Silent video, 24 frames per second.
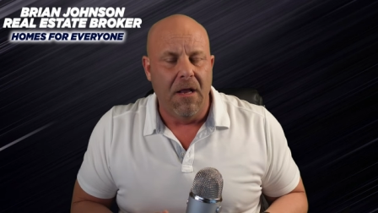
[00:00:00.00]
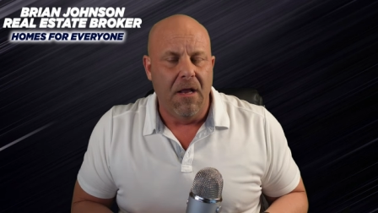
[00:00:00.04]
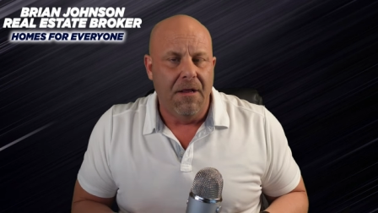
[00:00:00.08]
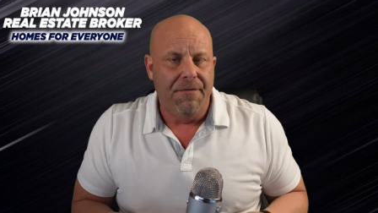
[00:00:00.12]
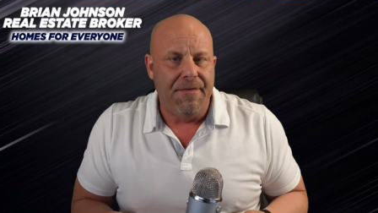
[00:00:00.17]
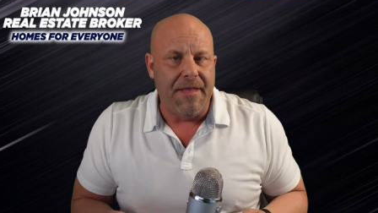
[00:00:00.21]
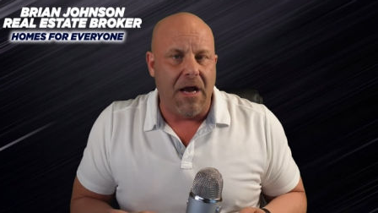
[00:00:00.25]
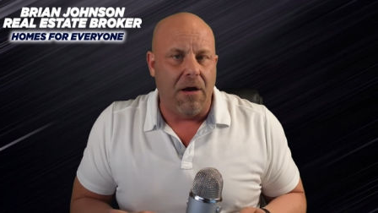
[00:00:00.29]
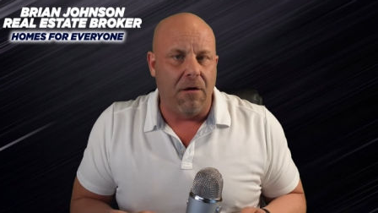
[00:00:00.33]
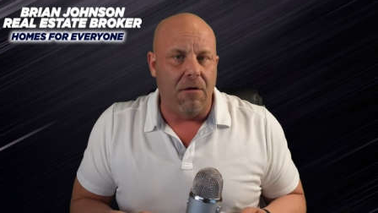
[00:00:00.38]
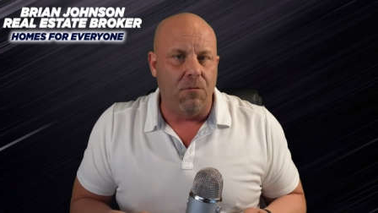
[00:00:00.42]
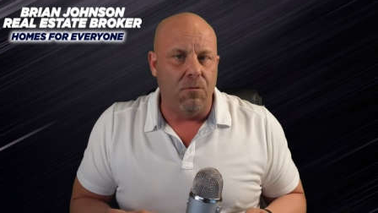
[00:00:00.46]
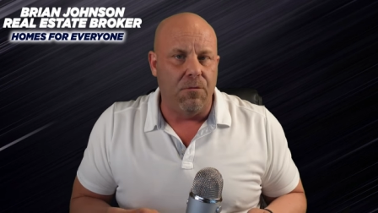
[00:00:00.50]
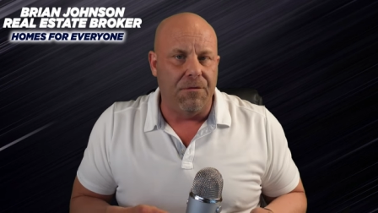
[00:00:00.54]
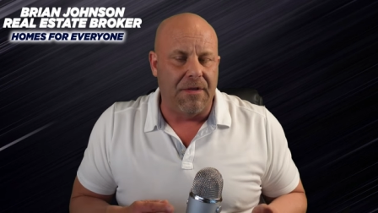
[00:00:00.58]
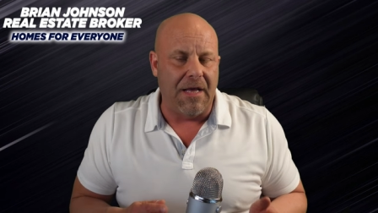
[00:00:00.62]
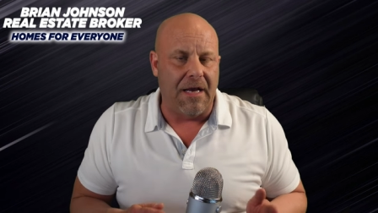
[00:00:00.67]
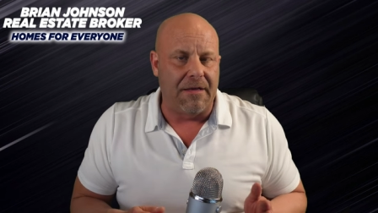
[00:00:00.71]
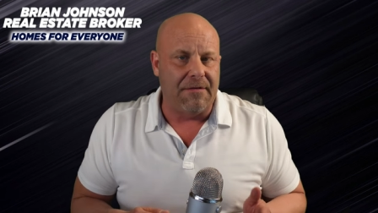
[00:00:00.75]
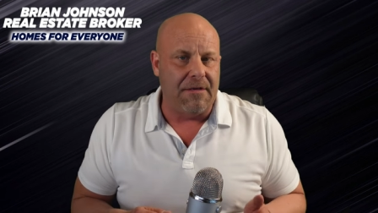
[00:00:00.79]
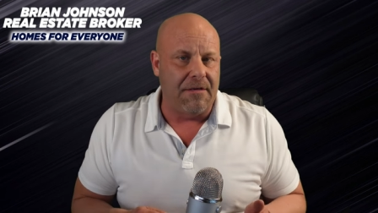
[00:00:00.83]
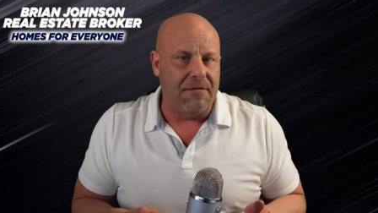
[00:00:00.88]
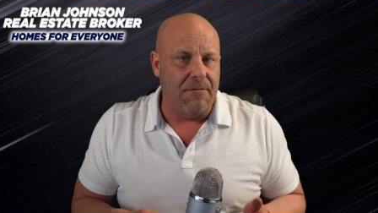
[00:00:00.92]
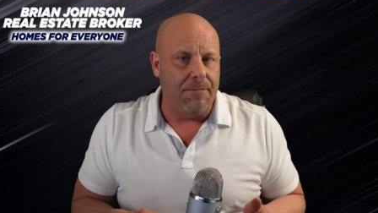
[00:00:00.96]
Now,
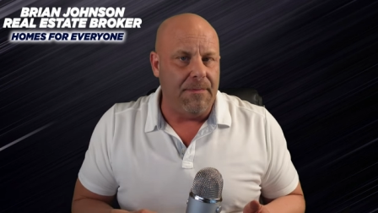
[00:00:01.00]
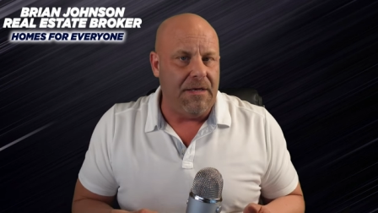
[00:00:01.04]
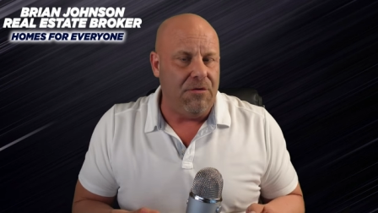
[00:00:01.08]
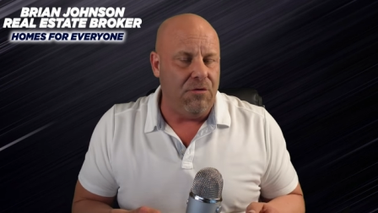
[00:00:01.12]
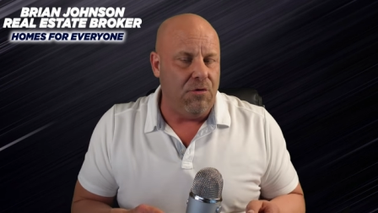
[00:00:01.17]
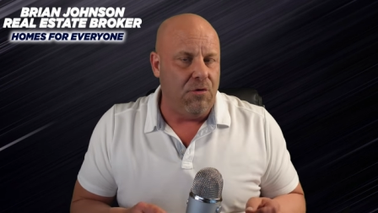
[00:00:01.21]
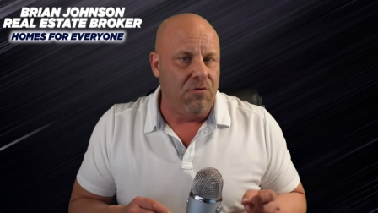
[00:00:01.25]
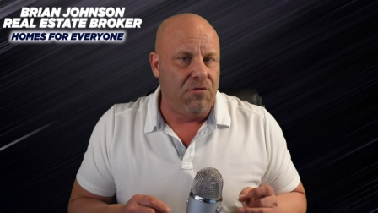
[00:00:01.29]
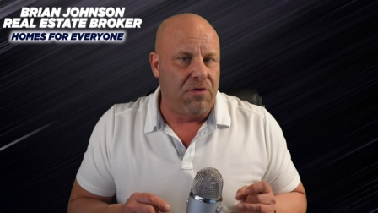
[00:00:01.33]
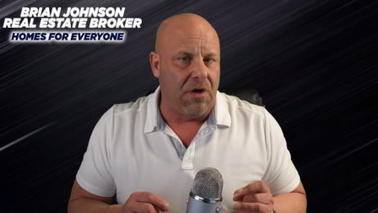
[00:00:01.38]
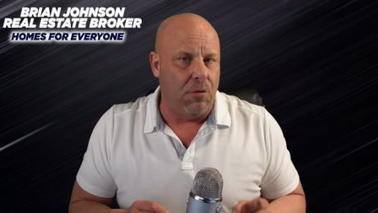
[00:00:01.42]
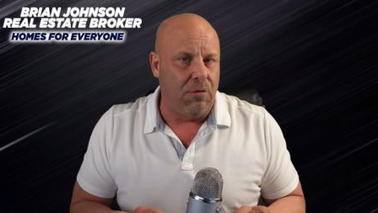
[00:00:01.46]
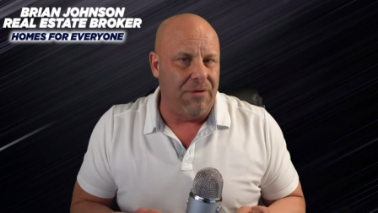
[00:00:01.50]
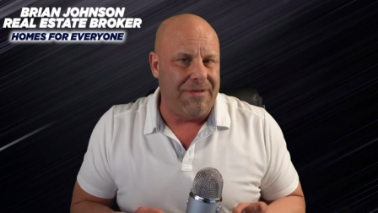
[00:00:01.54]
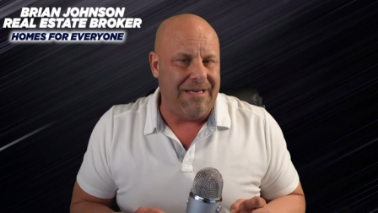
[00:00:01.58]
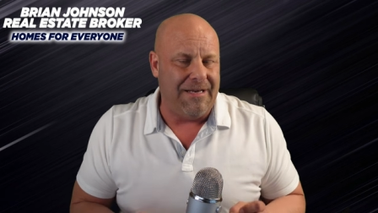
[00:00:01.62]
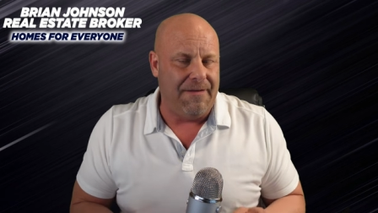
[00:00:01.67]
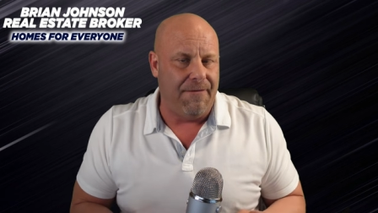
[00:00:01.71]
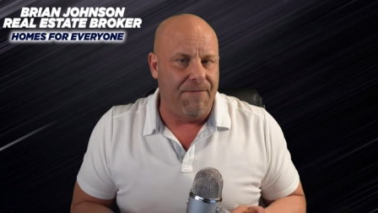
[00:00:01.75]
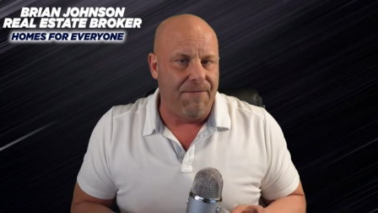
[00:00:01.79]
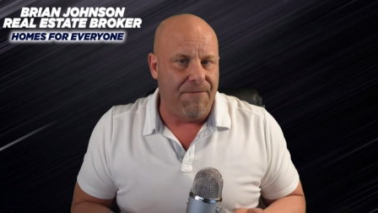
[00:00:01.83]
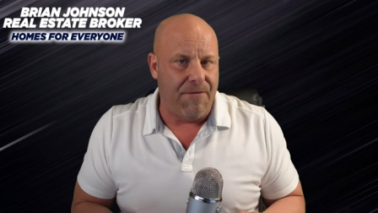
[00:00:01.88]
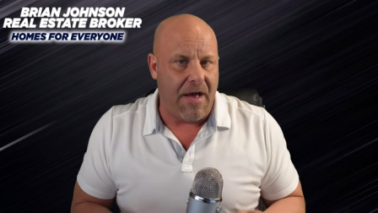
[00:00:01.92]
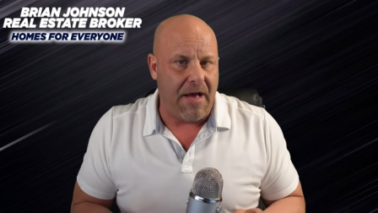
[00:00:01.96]
that doesn't mean you don't
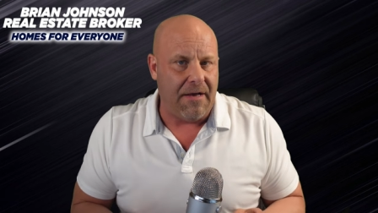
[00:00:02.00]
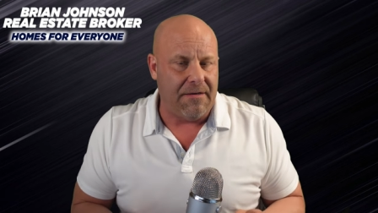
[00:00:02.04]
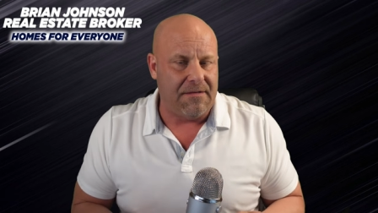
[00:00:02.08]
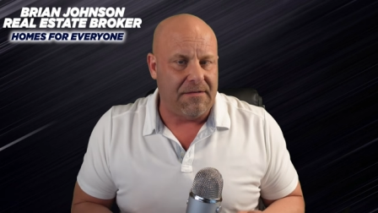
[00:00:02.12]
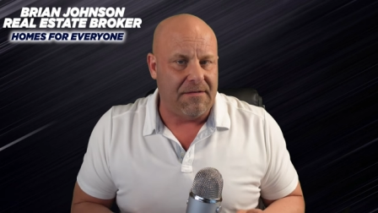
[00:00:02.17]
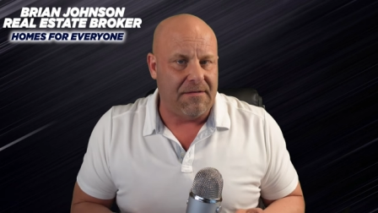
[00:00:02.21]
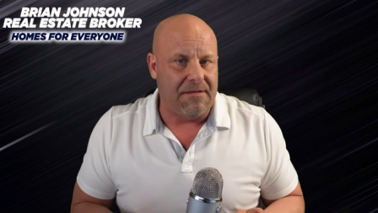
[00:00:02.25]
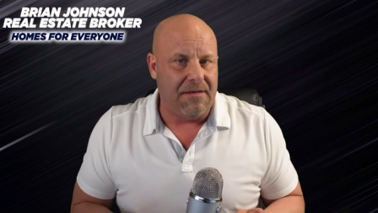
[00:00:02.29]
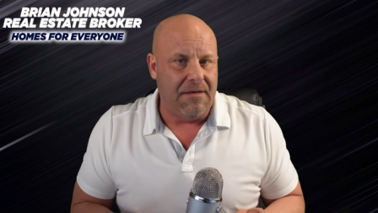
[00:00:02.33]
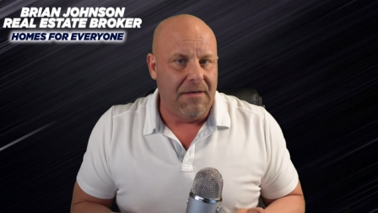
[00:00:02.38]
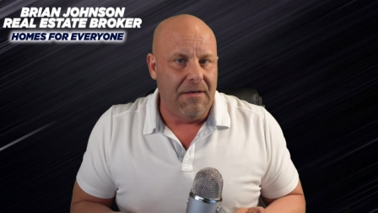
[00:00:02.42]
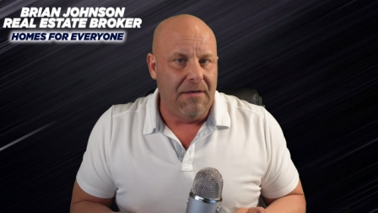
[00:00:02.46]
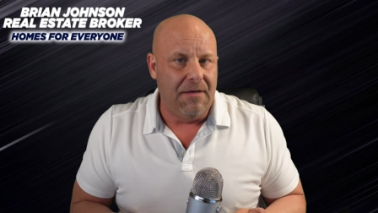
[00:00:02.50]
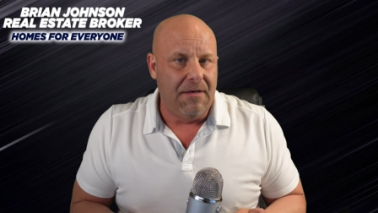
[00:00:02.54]
invest